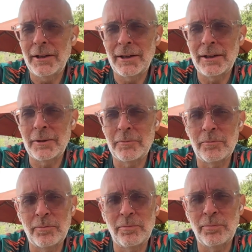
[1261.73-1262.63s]

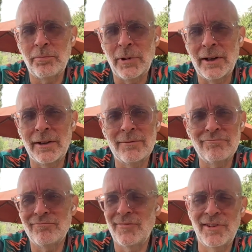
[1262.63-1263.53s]
Um, but
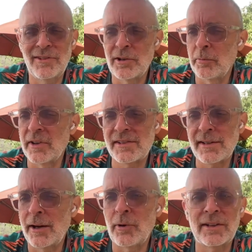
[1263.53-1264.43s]
there'll be a
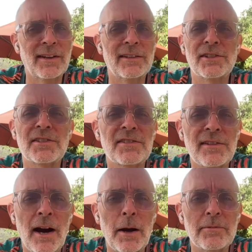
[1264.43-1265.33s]
sidewalk, then it just
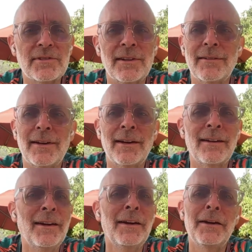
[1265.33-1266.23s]
stops, and then
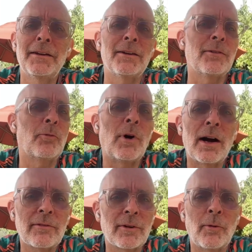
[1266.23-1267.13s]
you
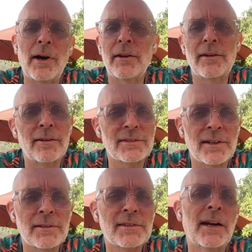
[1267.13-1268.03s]
walk for a while, and then there's
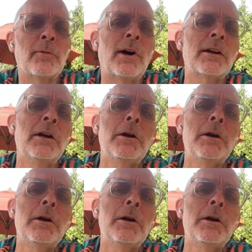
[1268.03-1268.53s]
another sidewalk.